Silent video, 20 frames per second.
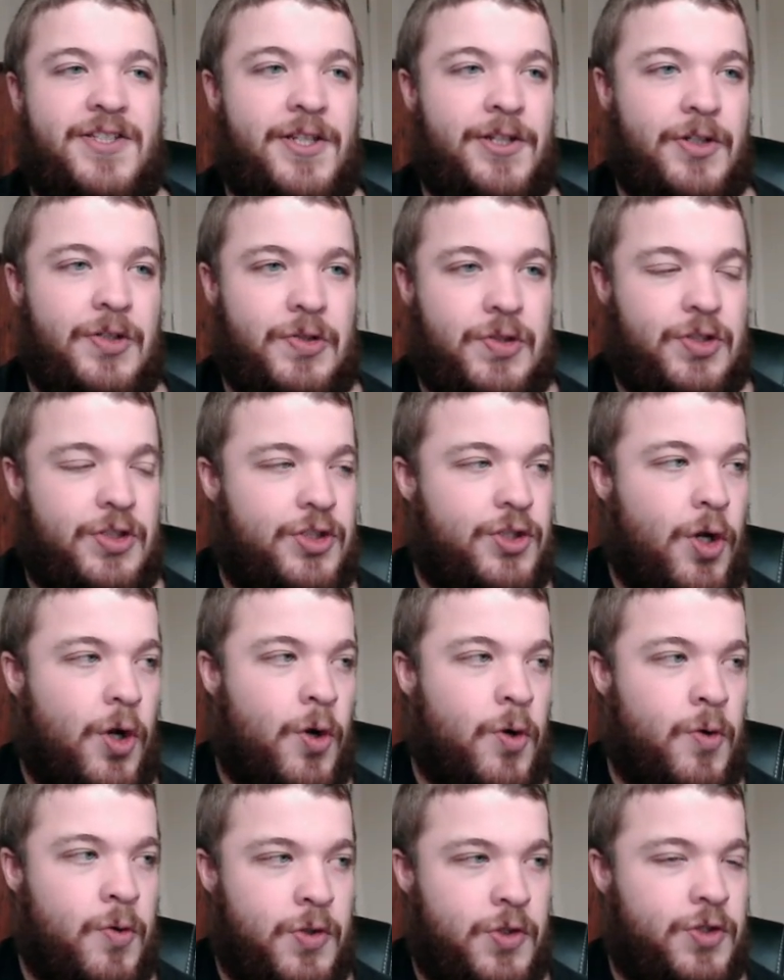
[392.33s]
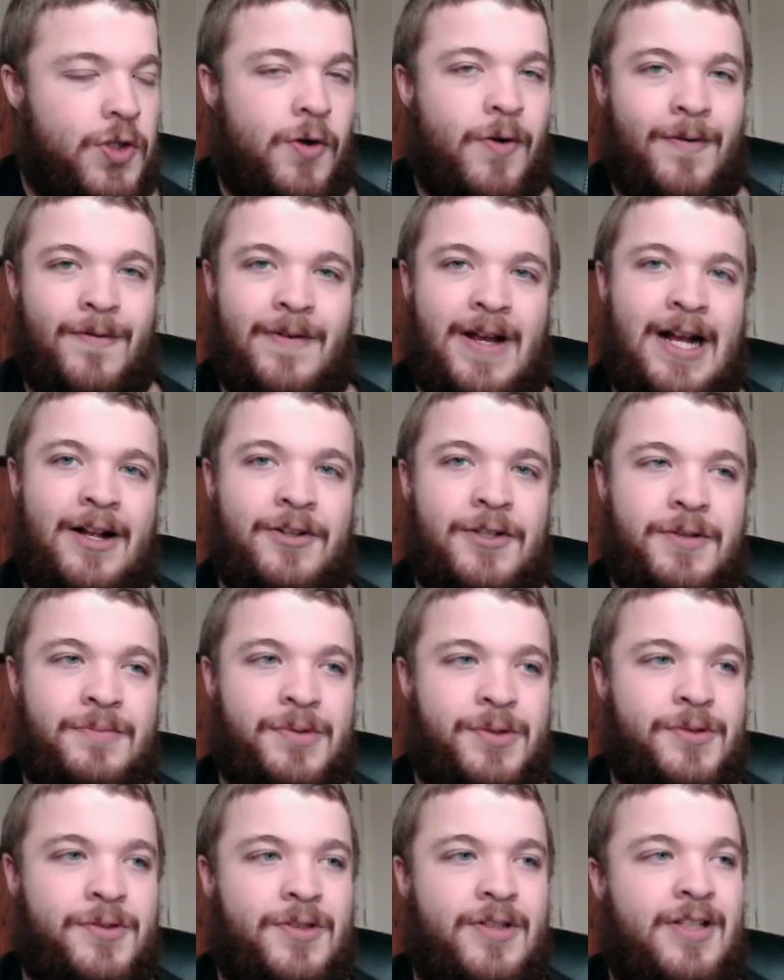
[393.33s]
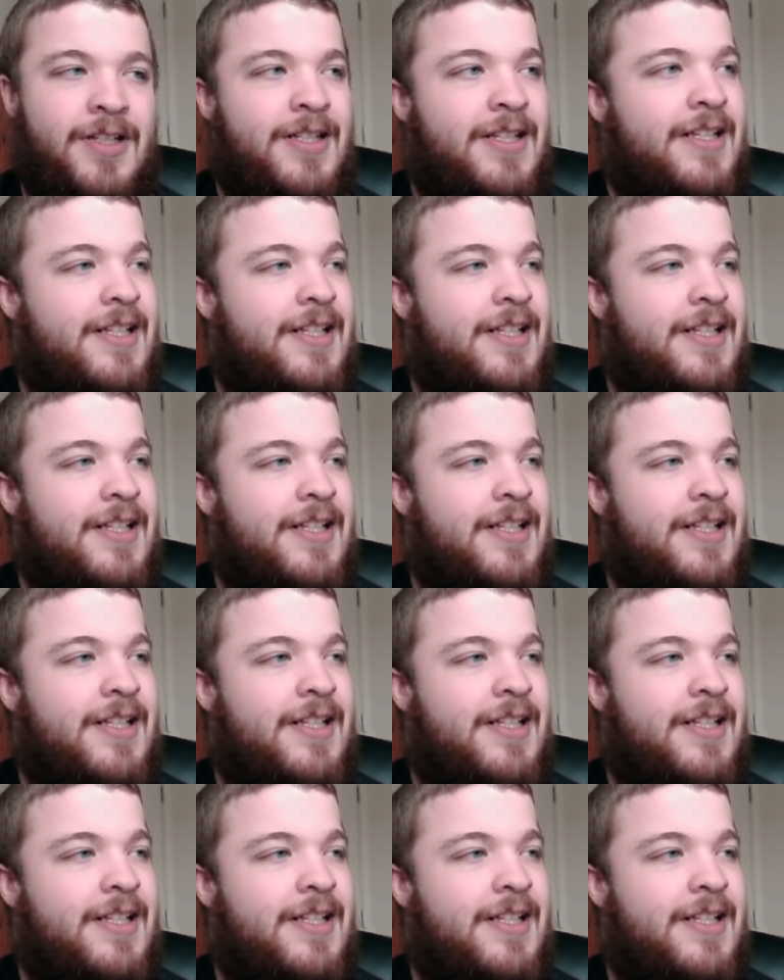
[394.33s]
that are so, so valuable.